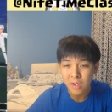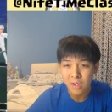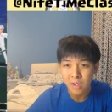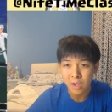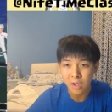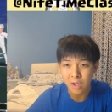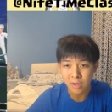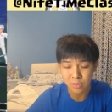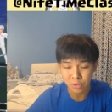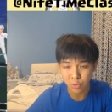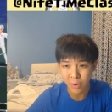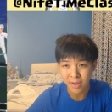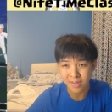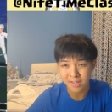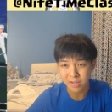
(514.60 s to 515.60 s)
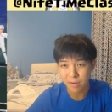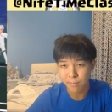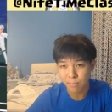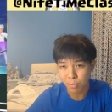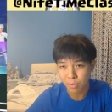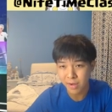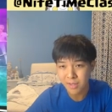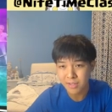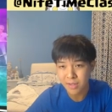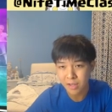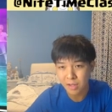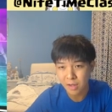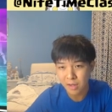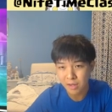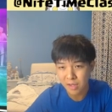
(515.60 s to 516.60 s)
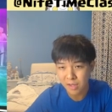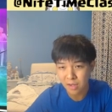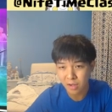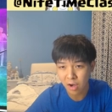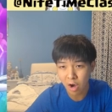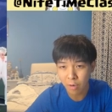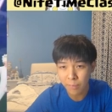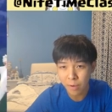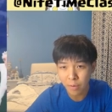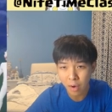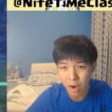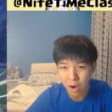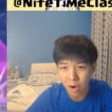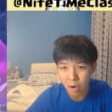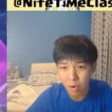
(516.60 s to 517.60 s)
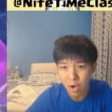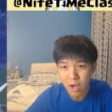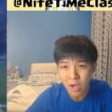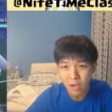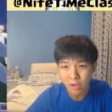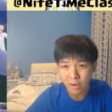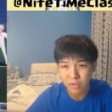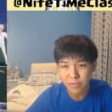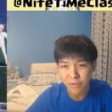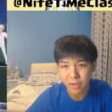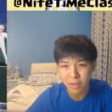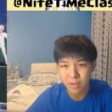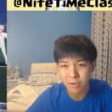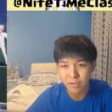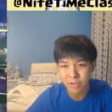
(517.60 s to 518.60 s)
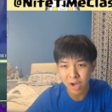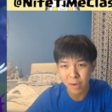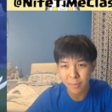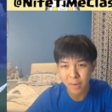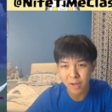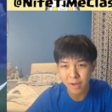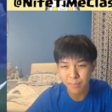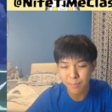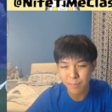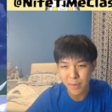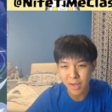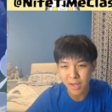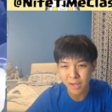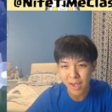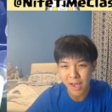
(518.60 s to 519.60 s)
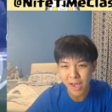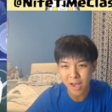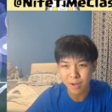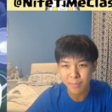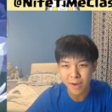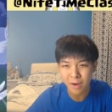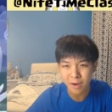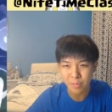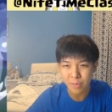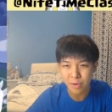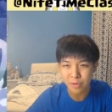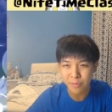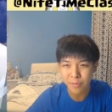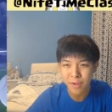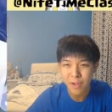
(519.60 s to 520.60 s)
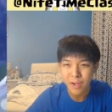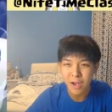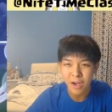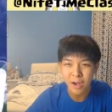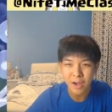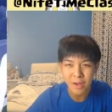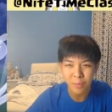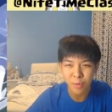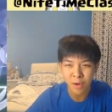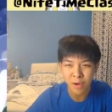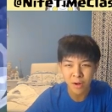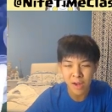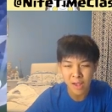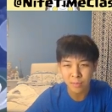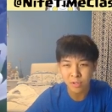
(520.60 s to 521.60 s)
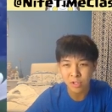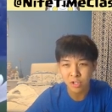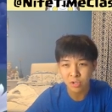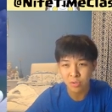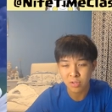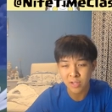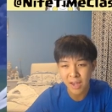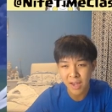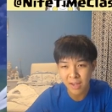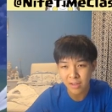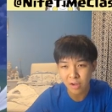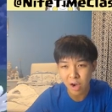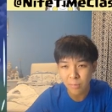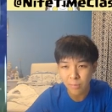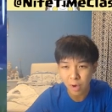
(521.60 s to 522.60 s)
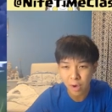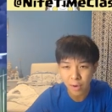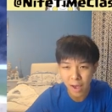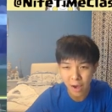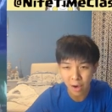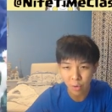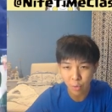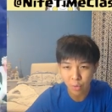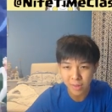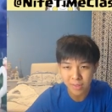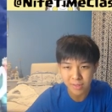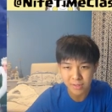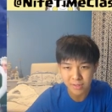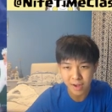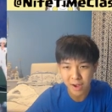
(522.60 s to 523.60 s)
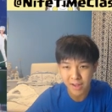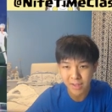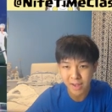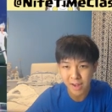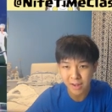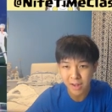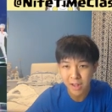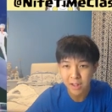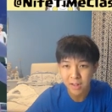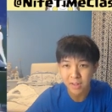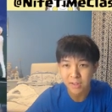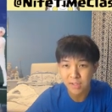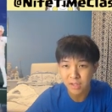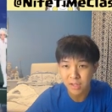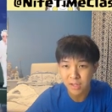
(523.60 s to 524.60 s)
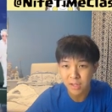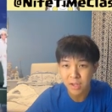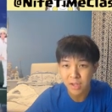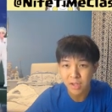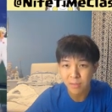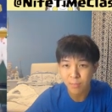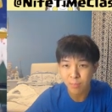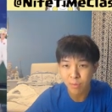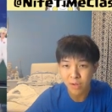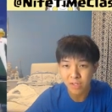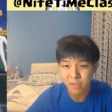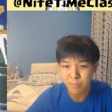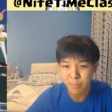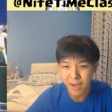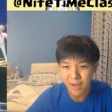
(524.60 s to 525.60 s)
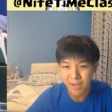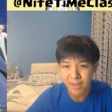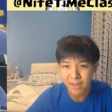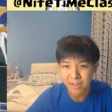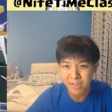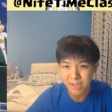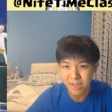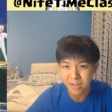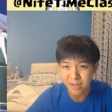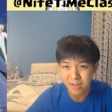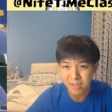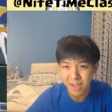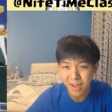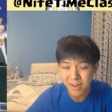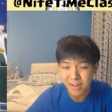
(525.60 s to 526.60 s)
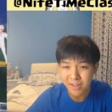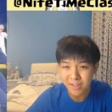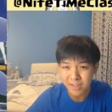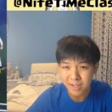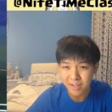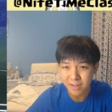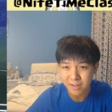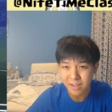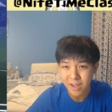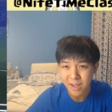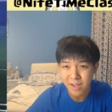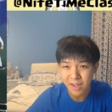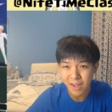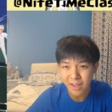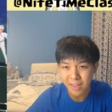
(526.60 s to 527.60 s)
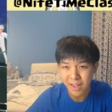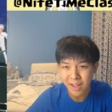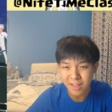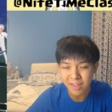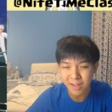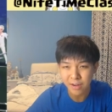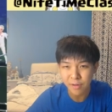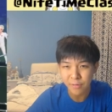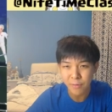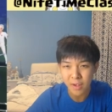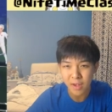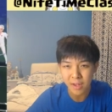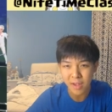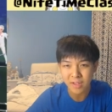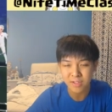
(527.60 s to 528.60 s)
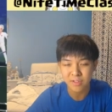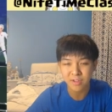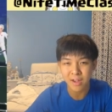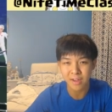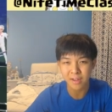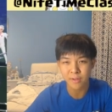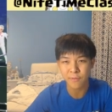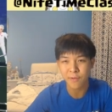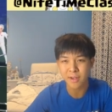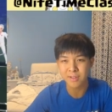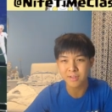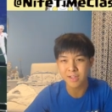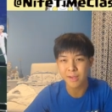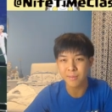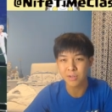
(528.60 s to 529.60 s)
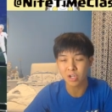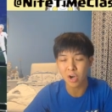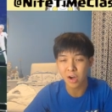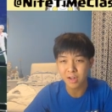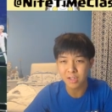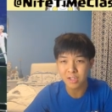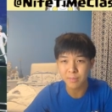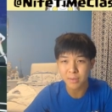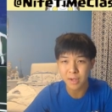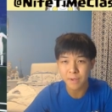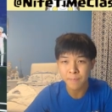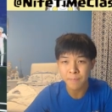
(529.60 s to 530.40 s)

Zweilous brings in the Como-O, goes for the close combat, big Hail Mary move, and we are able to take the Como-O out with the Sky Attack. Let's see, he brings back in the Steelix. Can the Steelix get that Thunderfang and Psychic Fangs damage onto me?